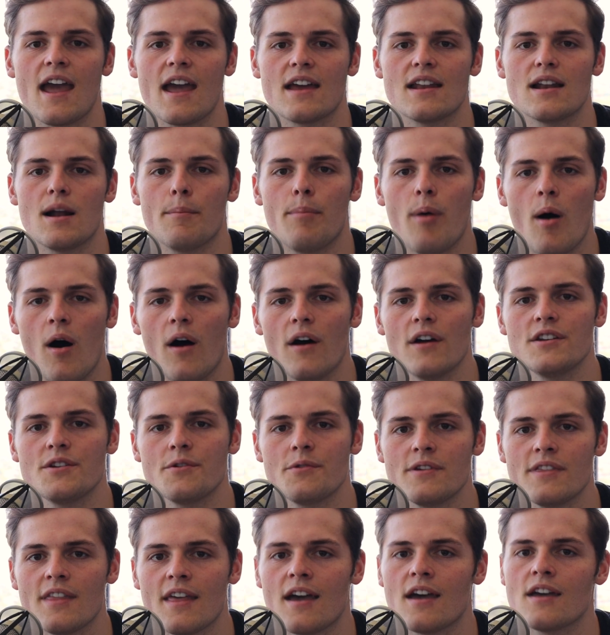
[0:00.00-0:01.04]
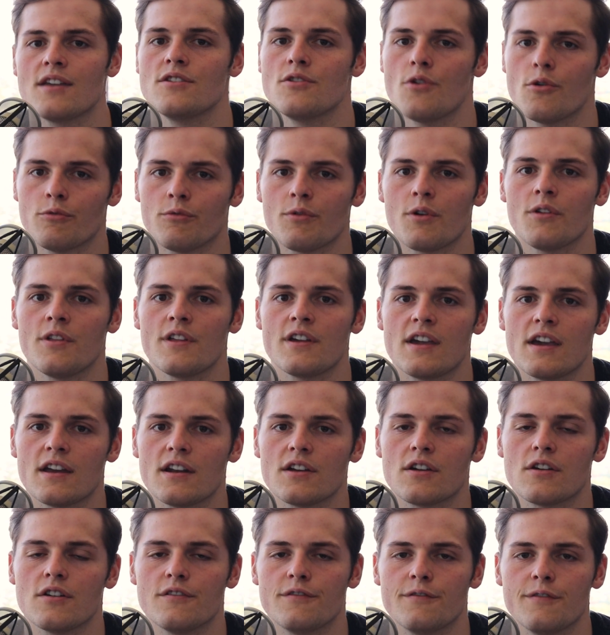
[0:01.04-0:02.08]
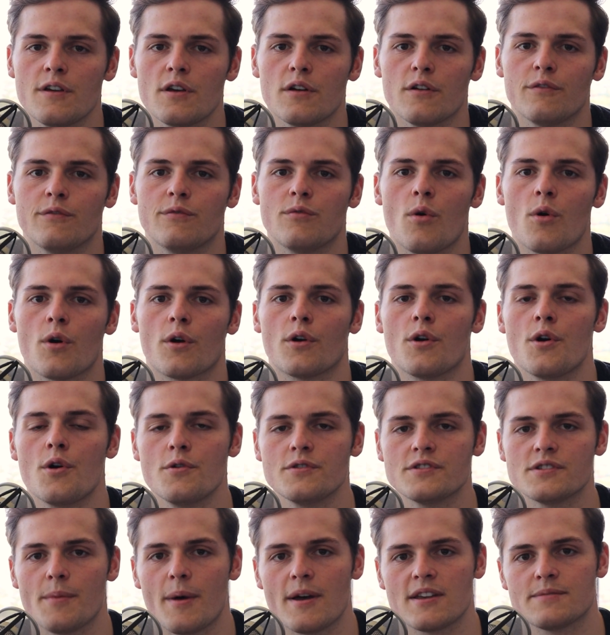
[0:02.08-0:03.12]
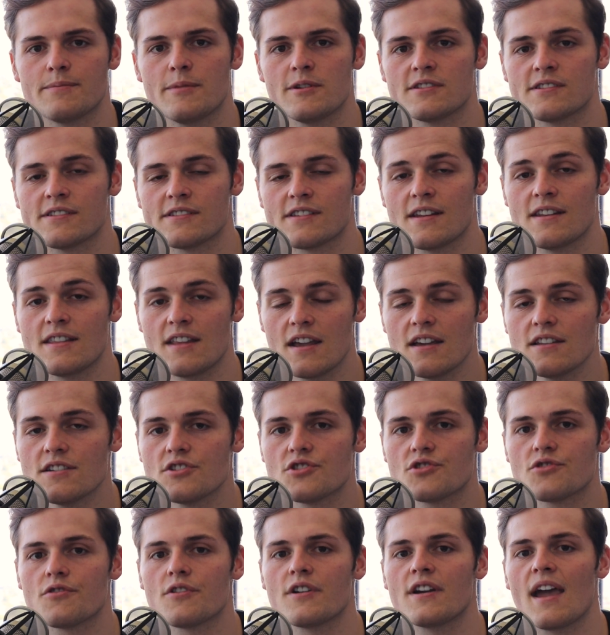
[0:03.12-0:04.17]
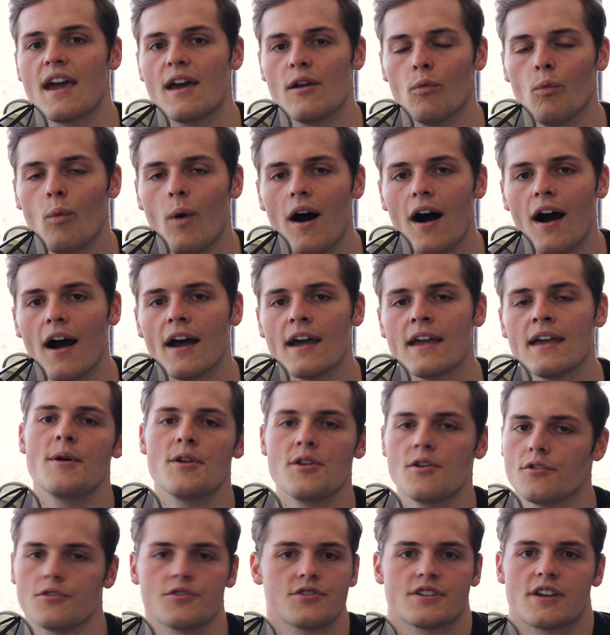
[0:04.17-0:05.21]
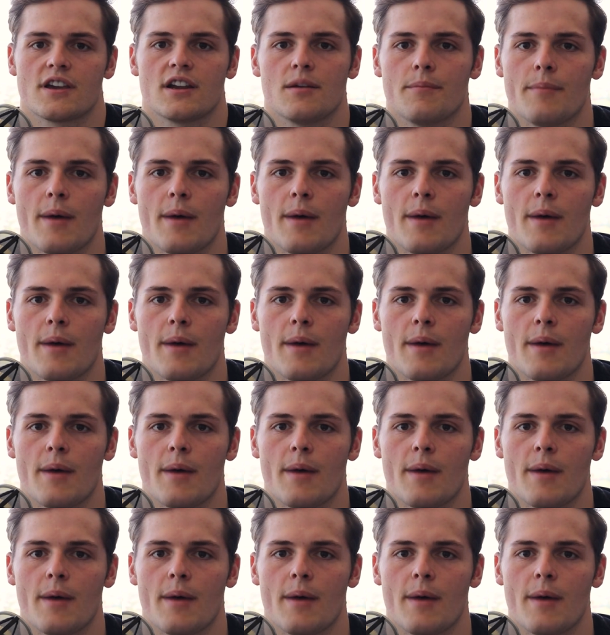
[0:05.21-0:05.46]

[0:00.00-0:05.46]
And upon doing that, you'll really get a good feel for who's the best business in the industry and why, and you'll just get a